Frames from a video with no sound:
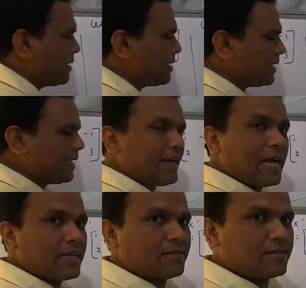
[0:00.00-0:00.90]
and
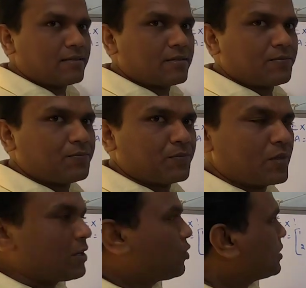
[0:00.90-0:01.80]
A as it is.
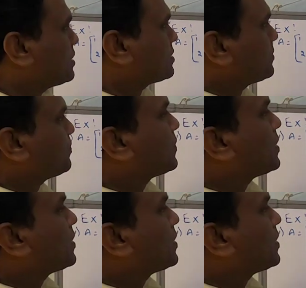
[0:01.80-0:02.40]
Look at this.